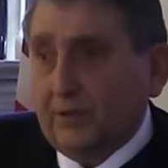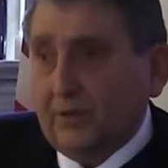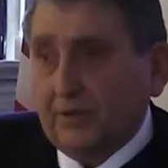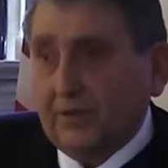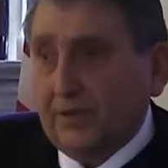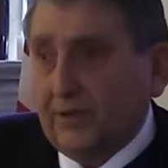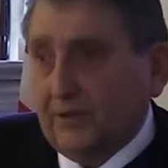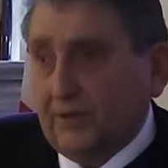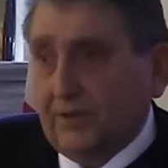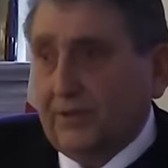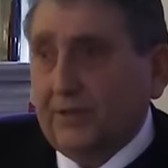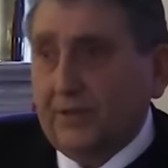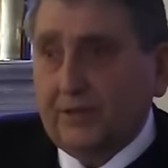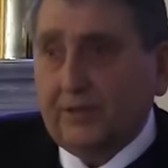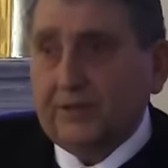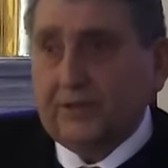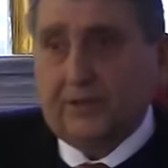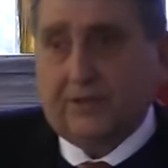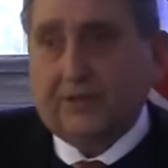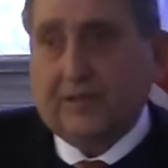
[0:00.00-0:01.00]
so they,
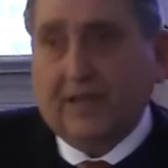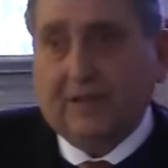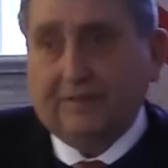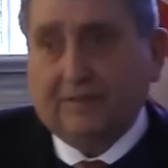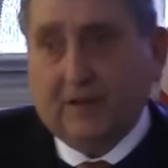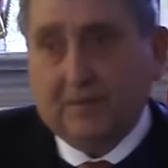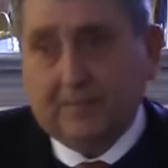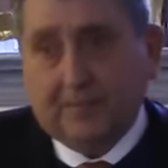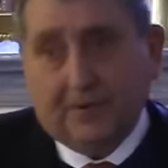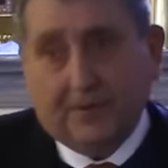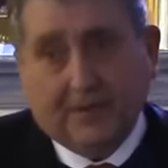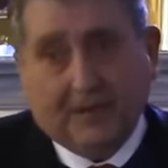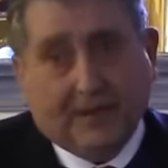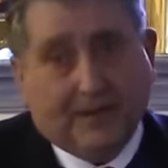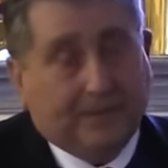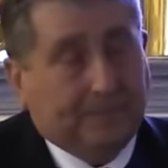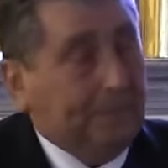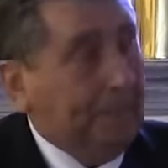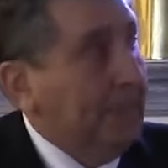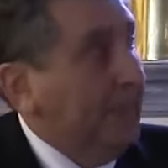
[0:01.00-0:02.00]
they just gave up on
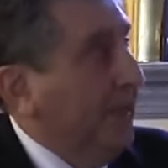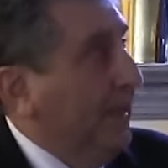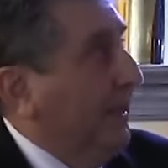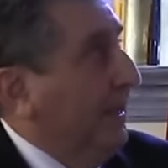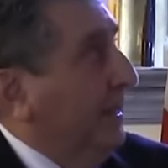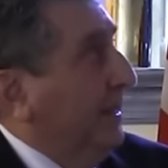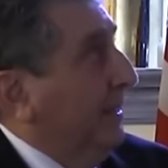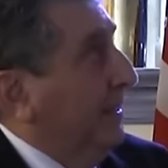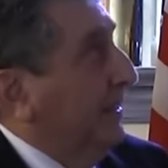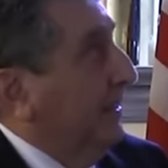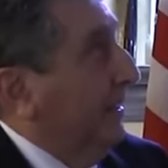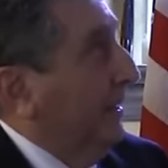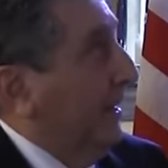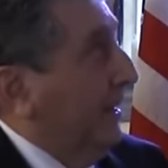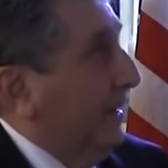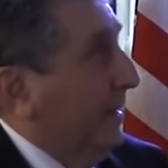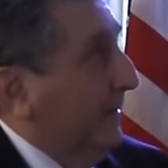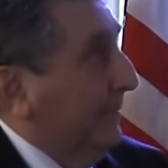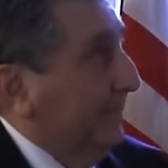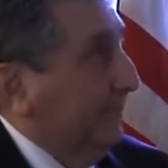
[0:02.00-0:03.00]
that.
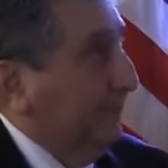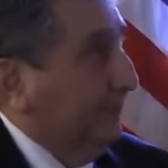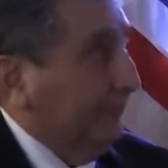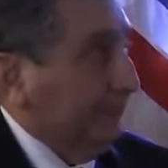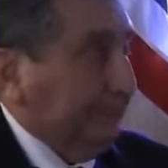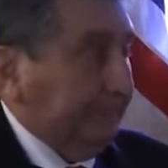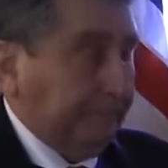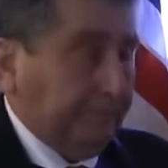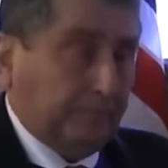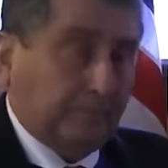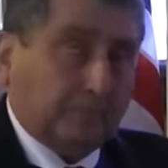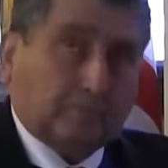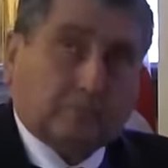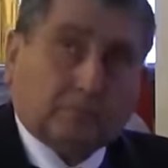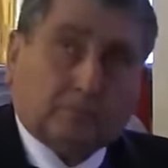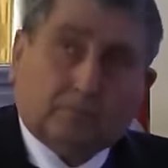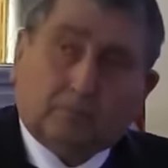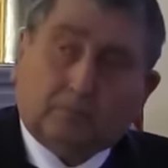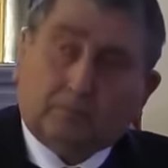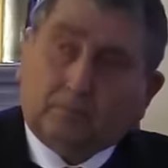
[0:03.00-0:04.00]
Um,
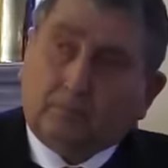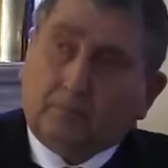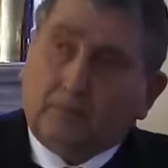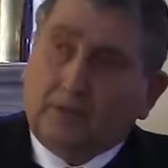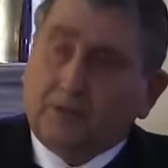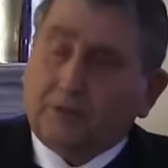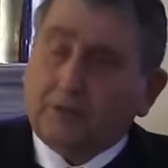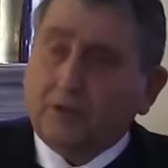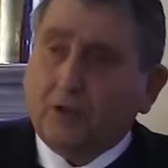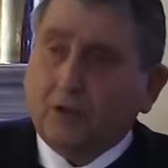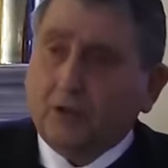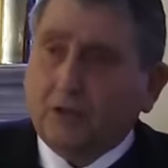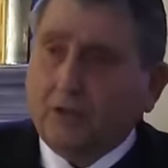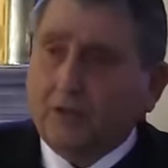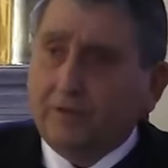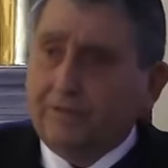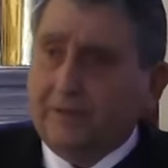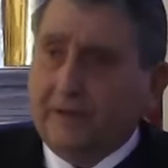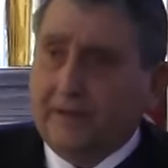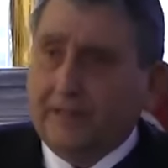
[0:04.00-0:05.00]

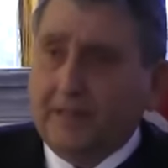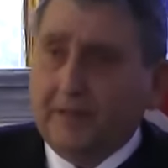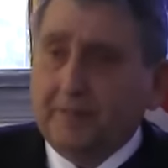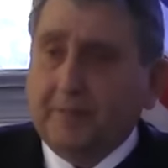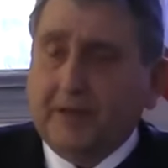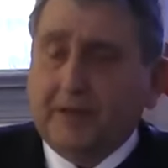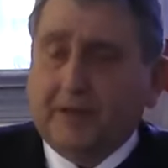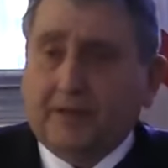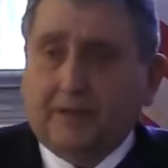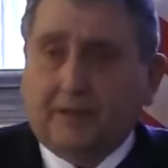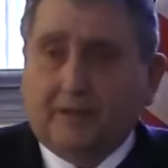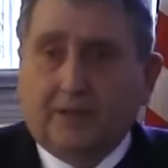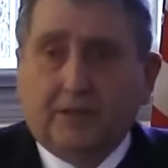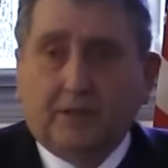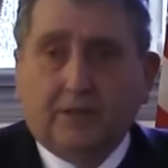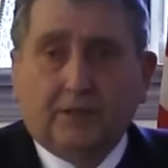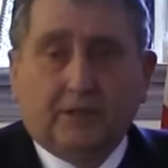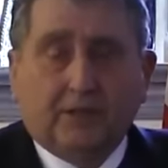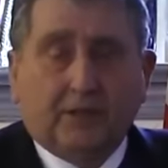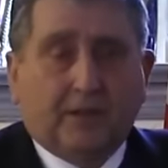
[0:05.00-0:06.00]
Sokolov finally made it.
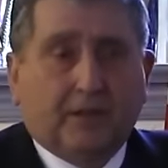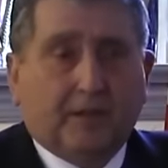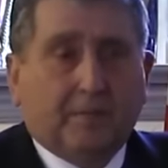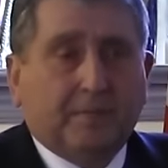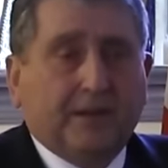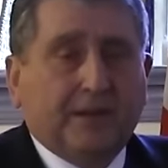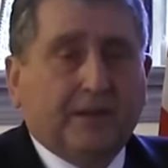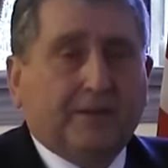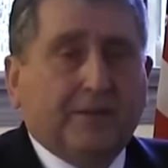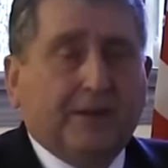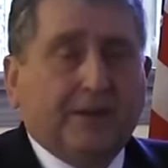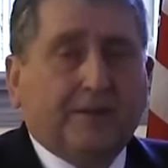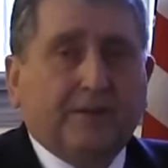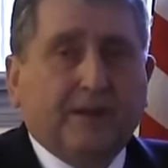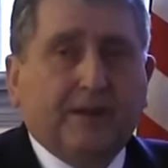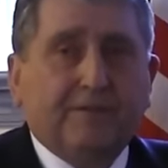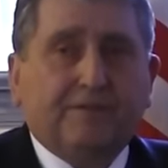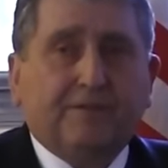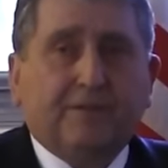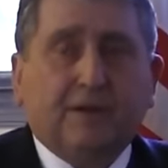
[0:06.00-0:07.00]
Uh, my great
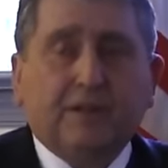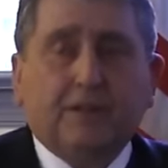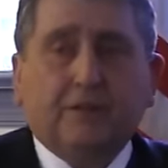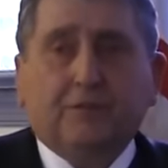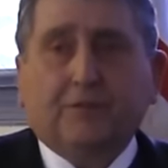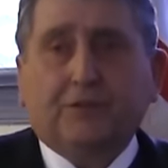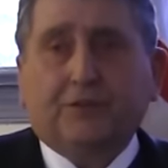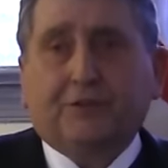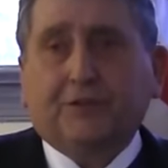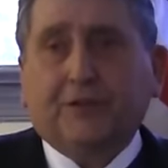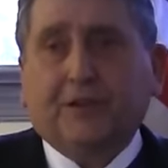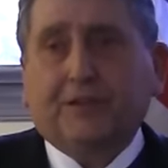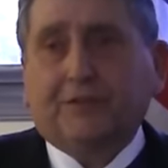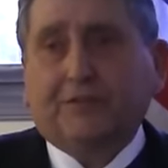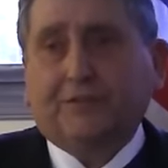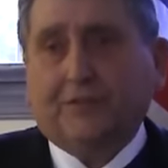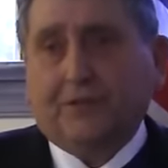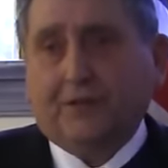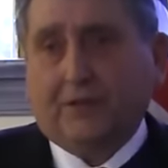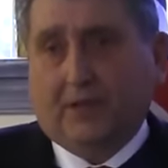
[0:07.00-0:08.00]
grandfather was
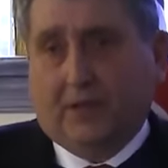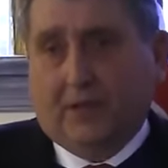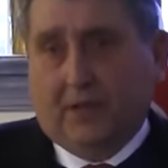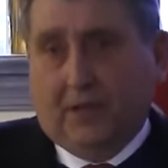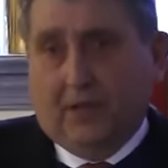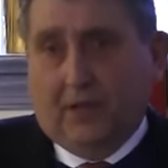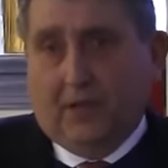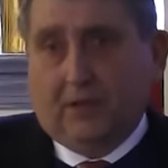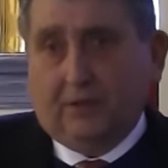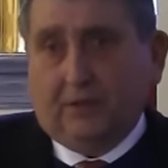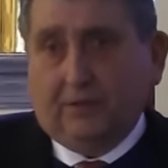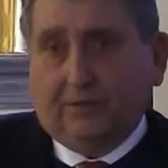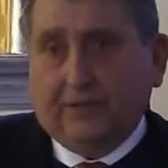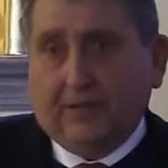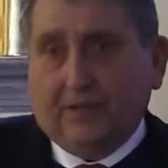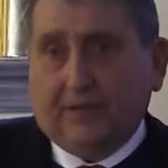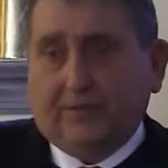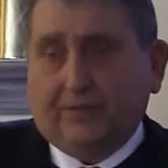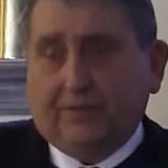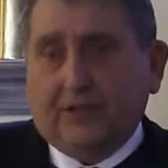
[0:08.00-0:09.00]
transferred to
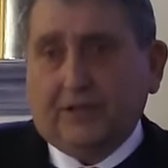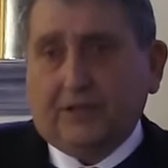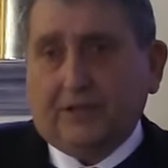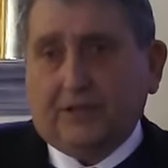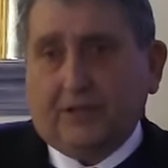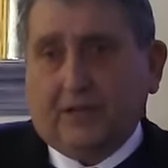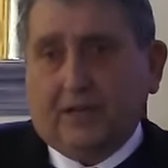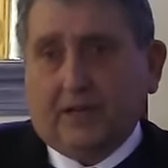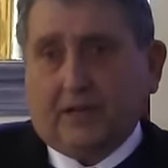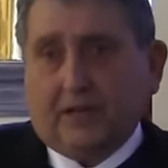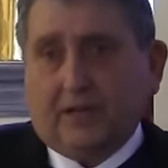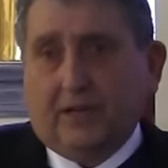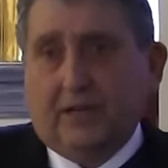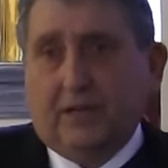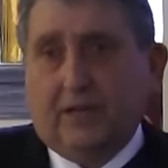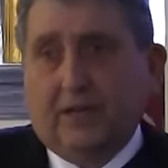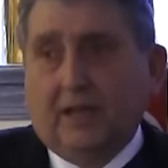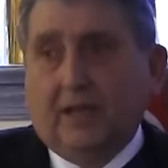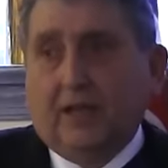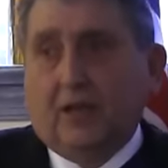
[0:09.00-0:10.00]
Vladivostok,
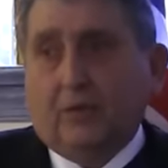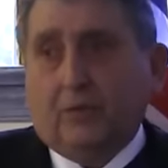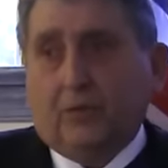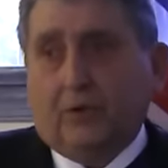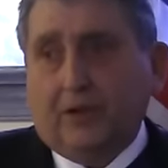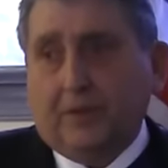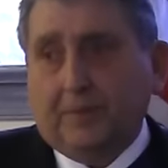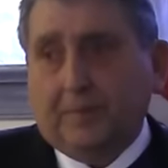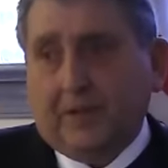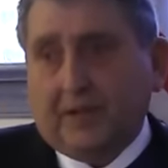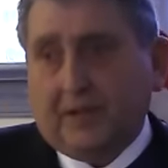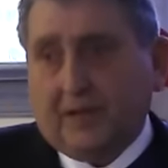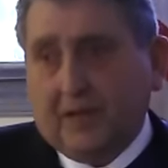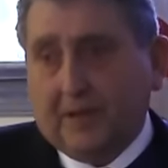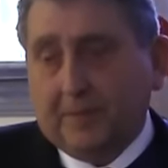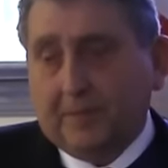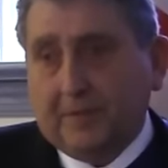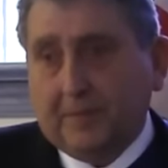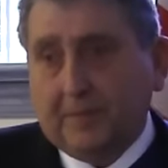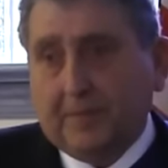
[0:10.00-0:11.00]
where he
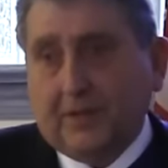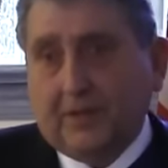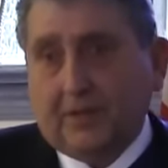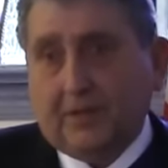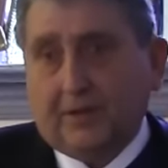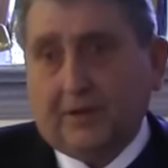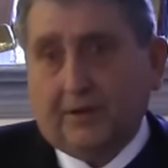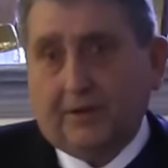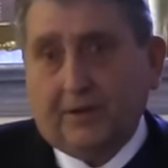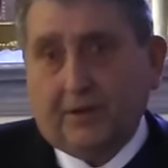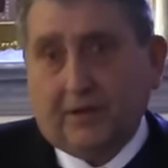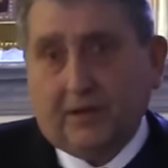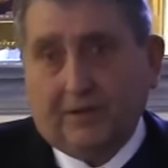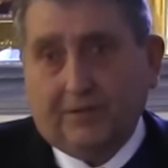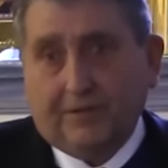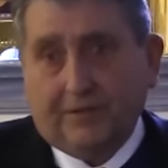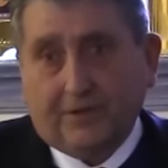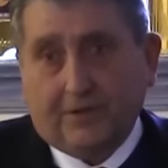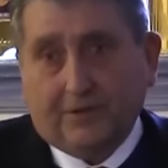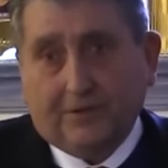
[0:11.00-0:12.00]
became the military
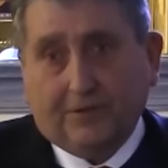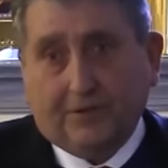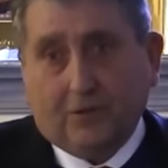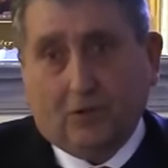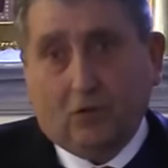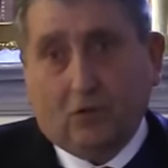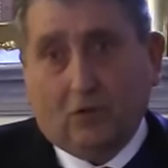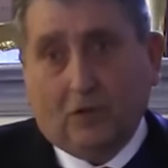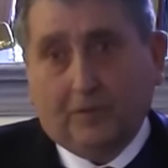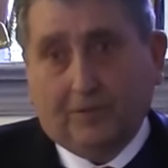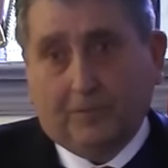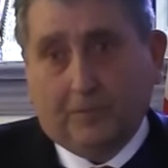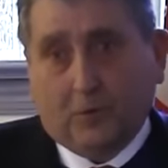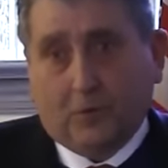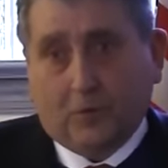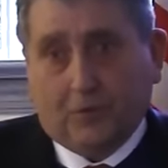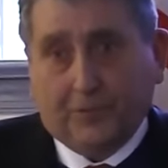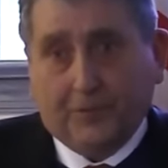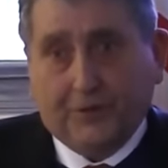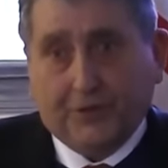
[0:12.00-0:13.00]
governor of the whole of
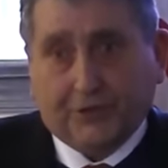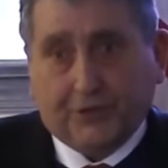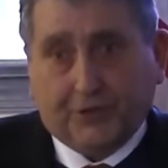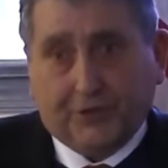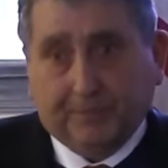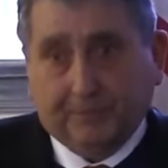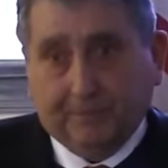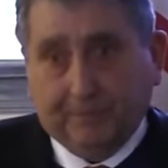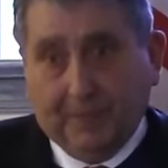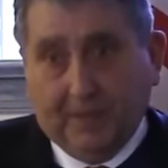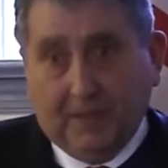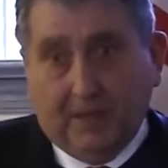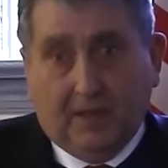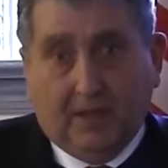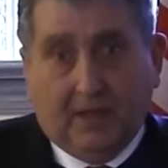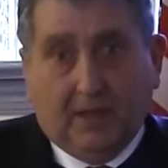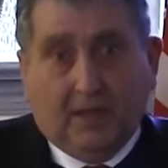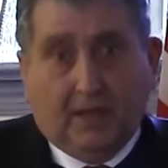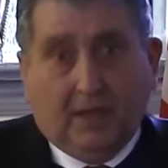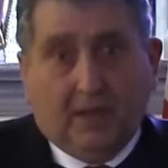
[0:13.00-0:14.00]
Moor region
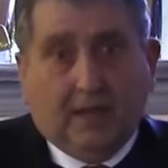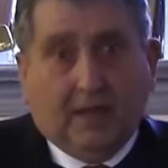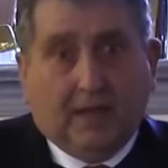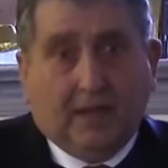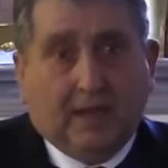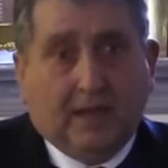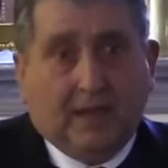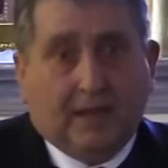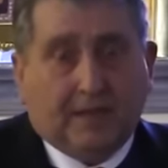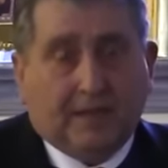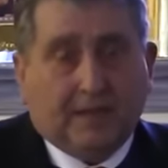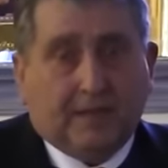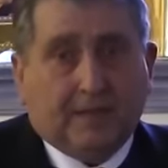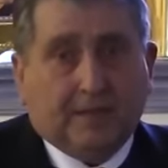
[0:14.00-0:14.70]
and